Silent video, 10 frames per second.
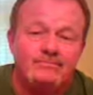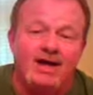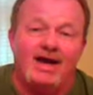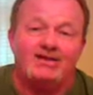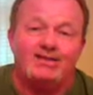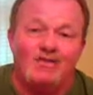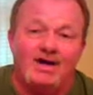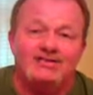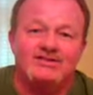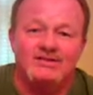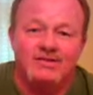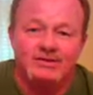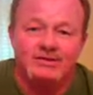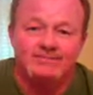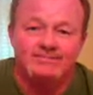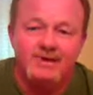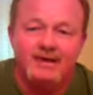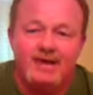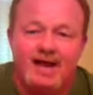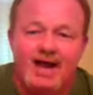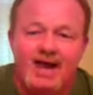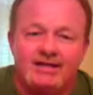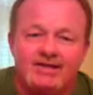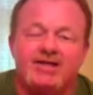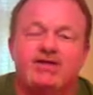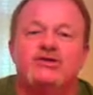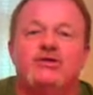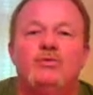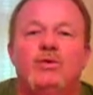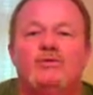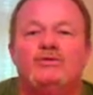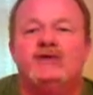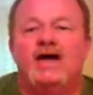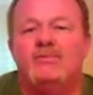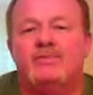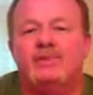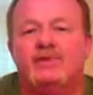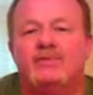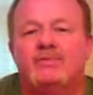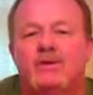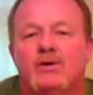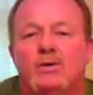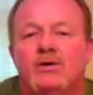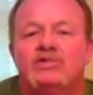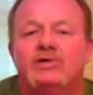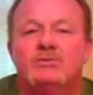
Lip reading: I had to rescue her. I had to teach her what was happening, what she